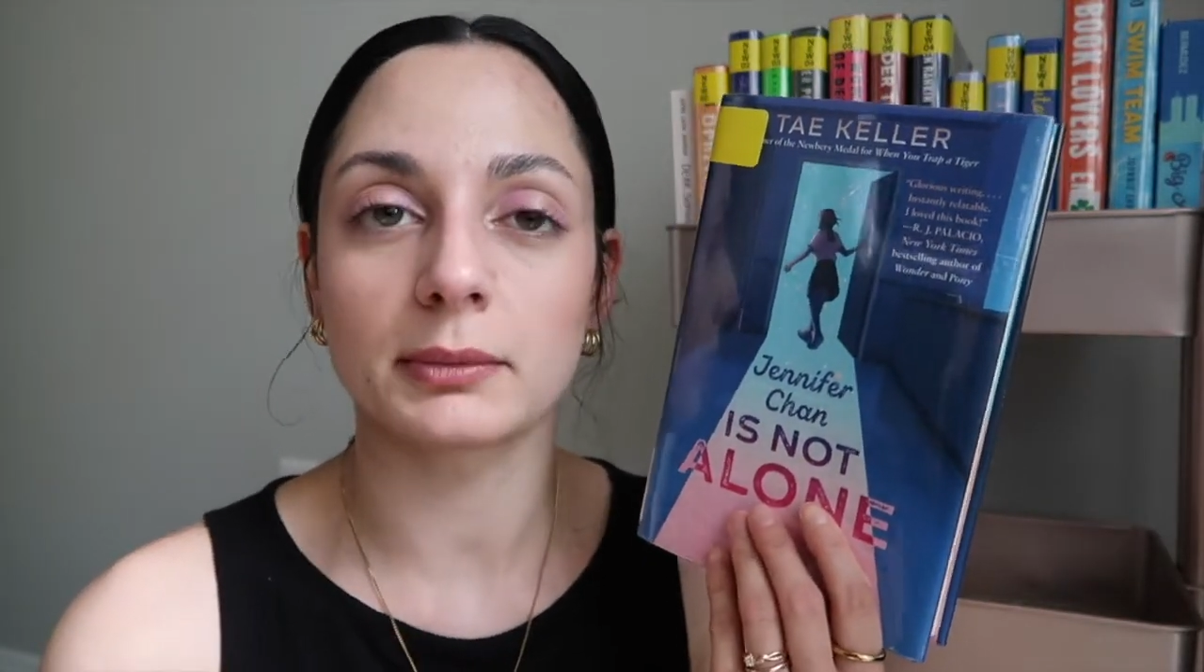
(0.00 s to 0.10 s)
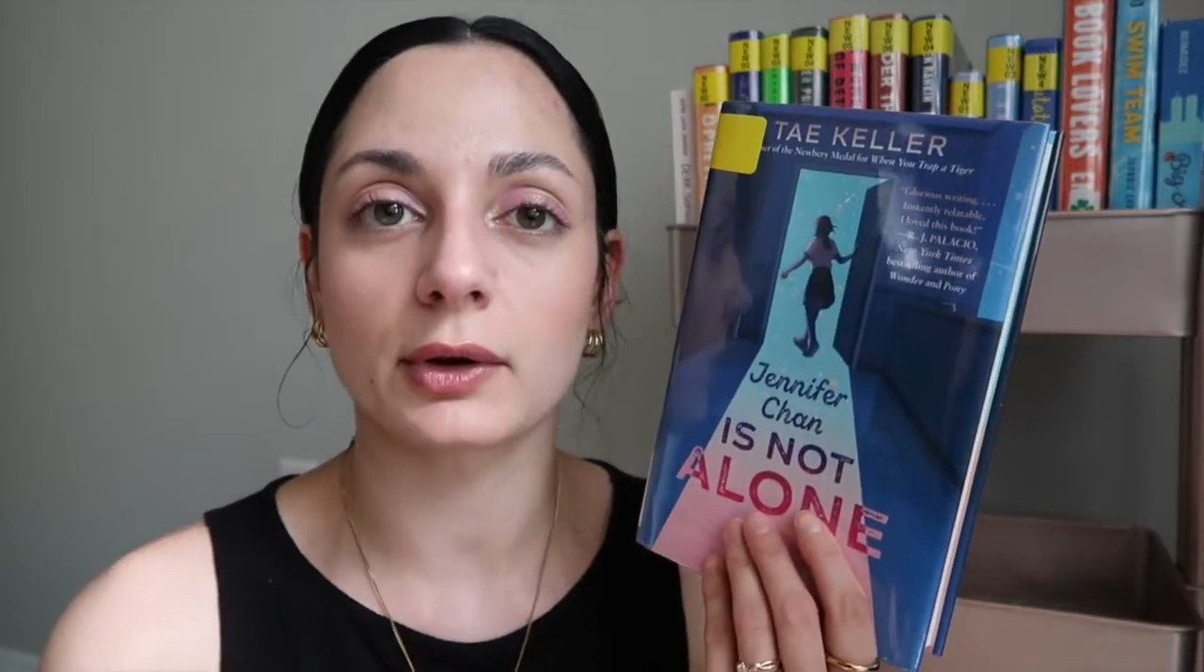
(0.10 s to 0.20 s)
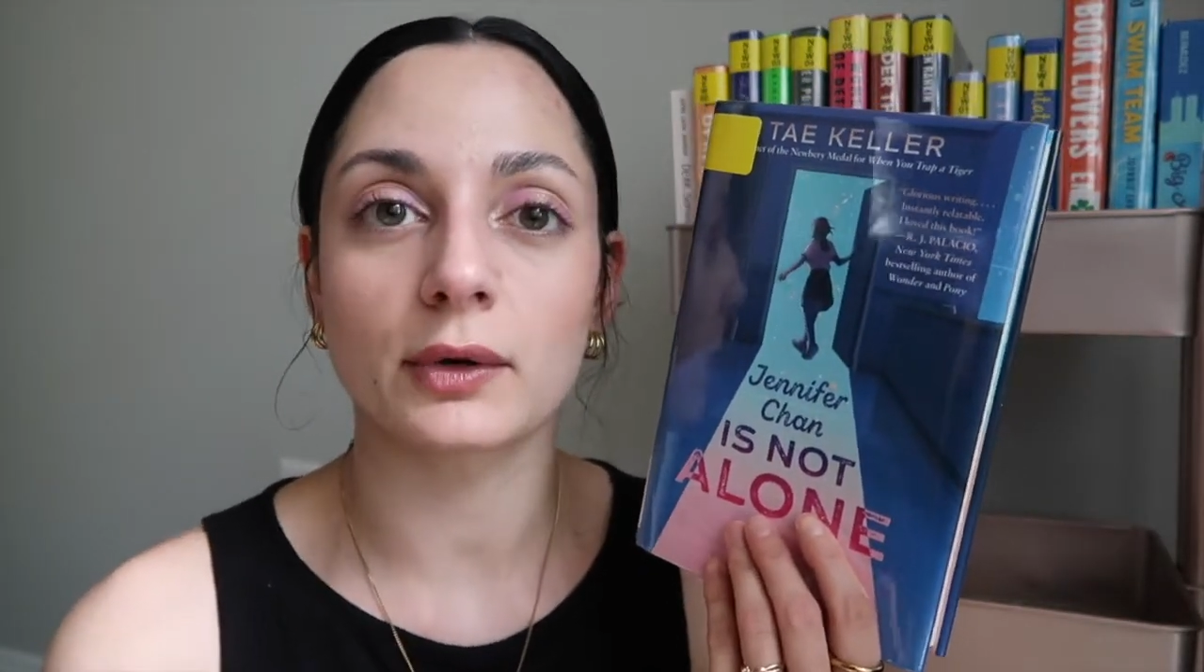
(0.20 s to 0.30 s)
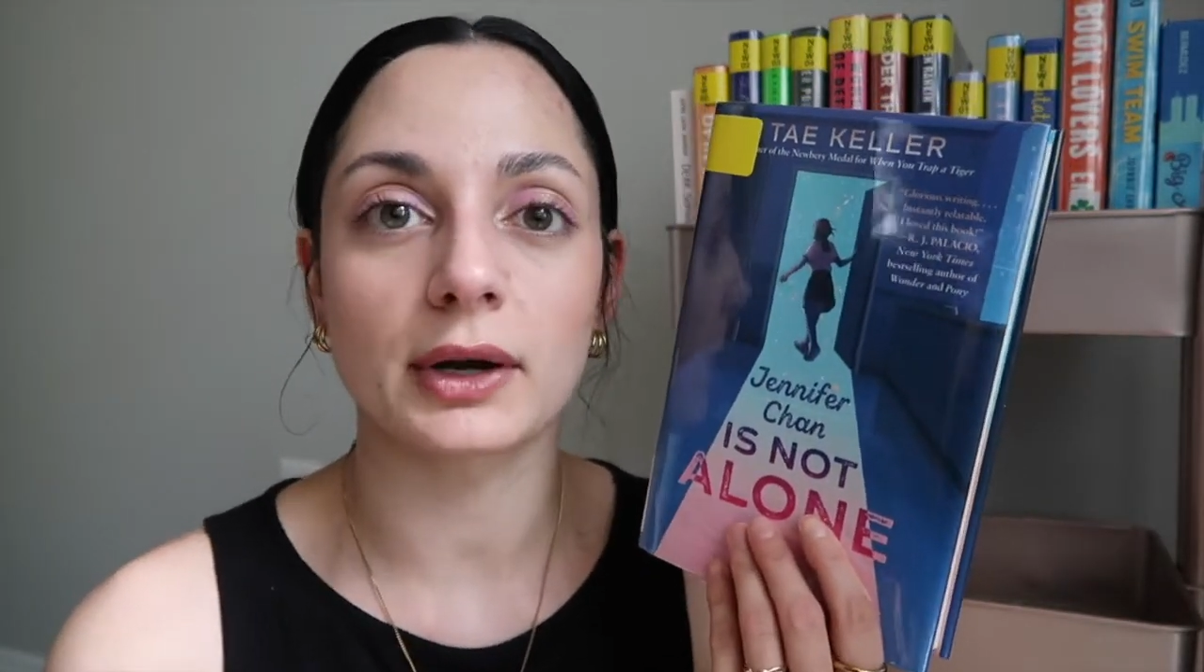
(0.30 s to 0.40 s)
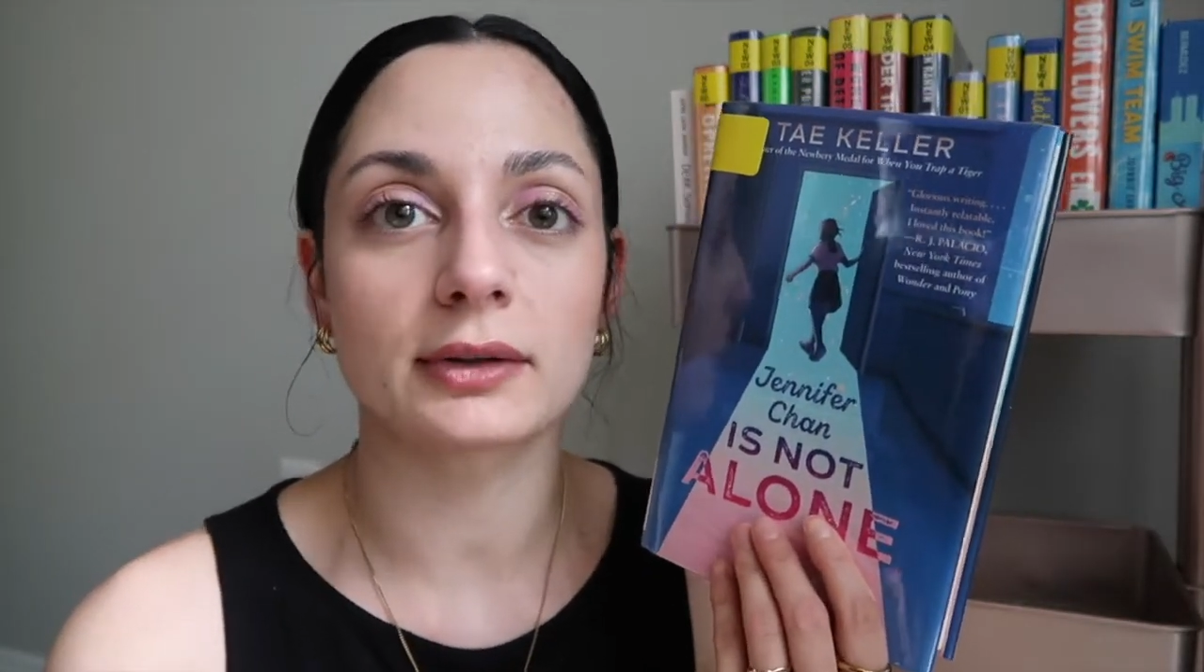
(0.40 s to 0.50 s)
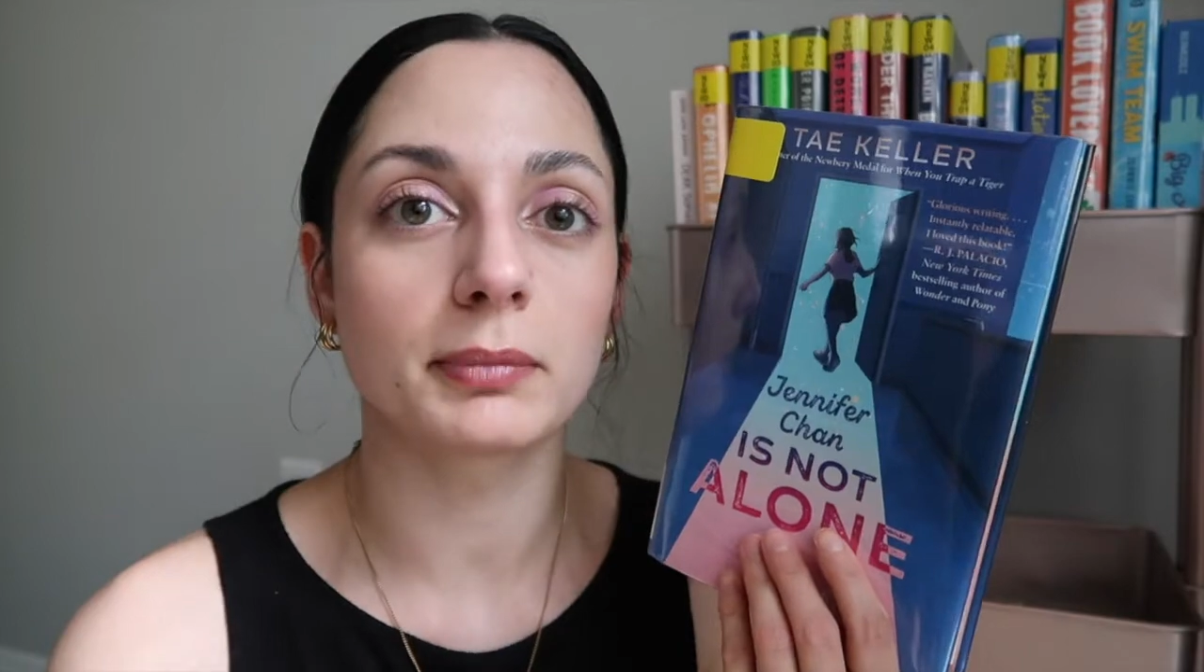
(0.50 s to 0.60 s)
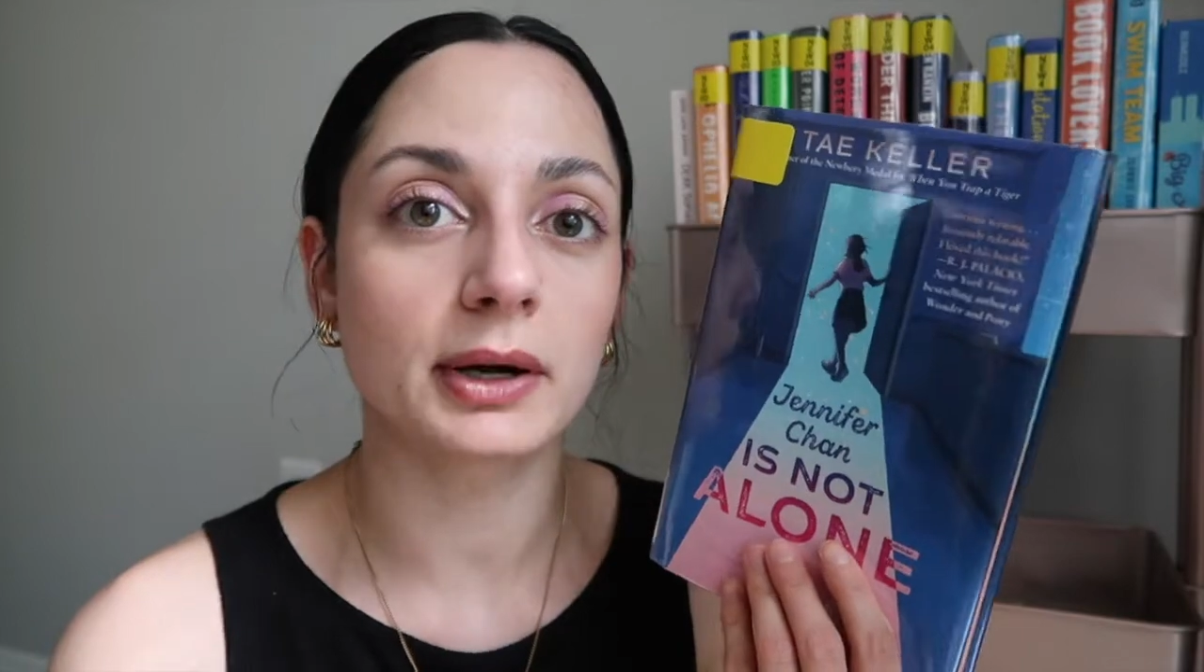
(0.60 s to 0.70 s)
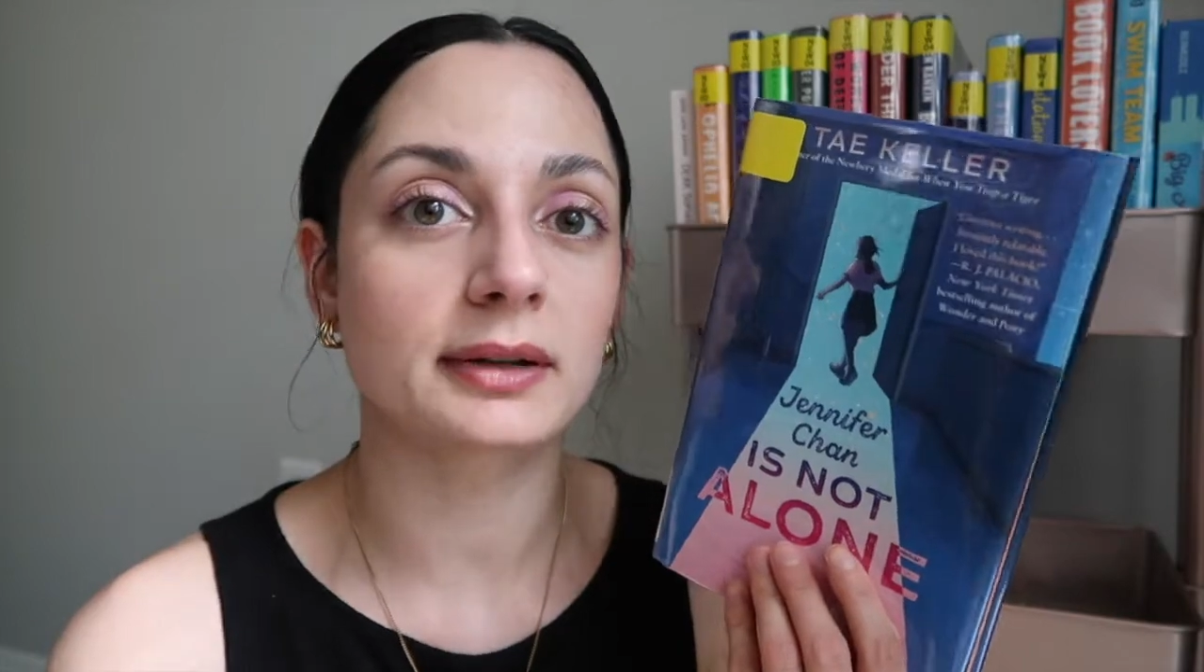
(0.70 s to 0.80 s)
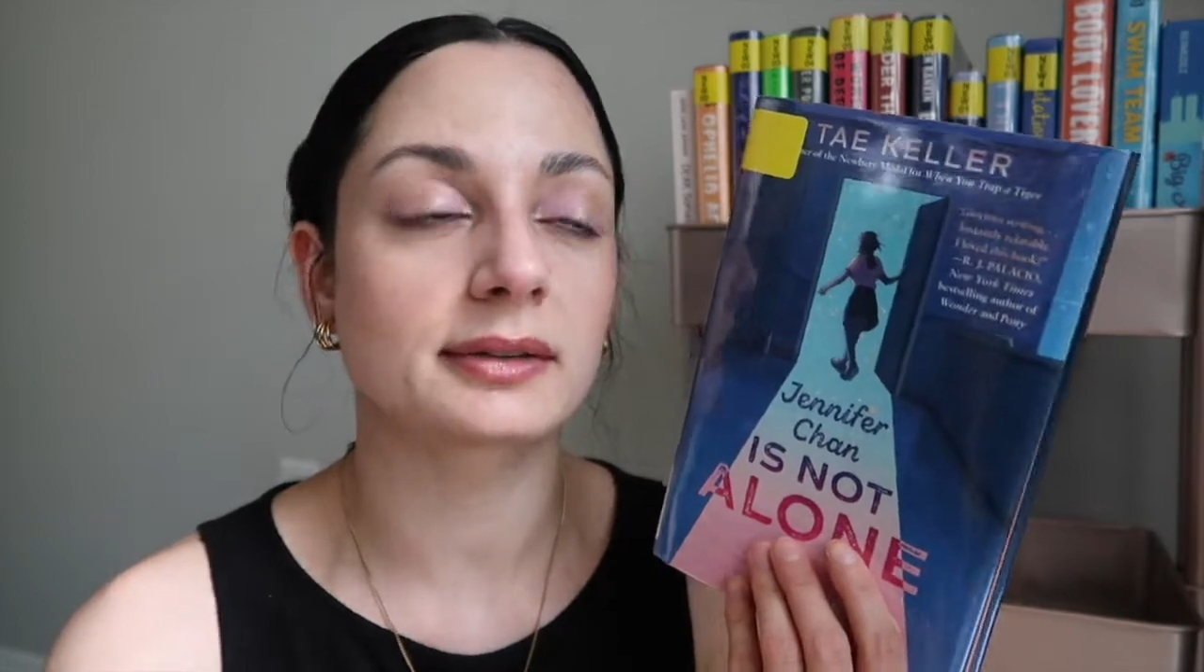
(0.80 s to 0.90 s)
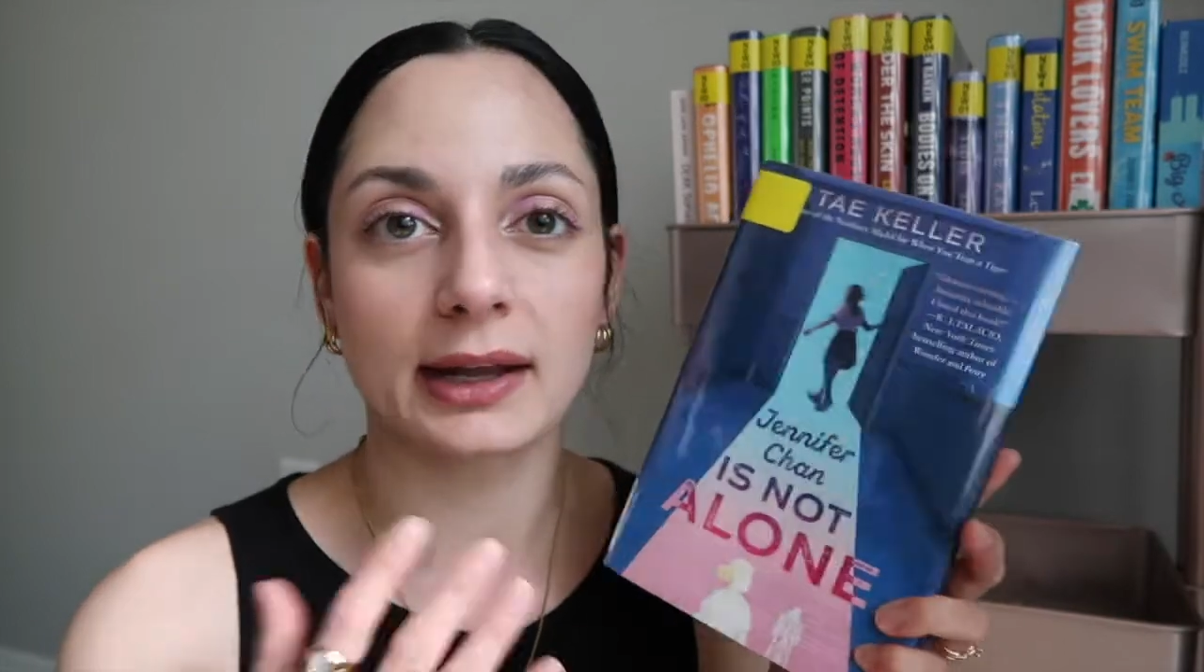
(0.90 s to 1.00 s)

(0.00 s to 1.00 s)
middle grade books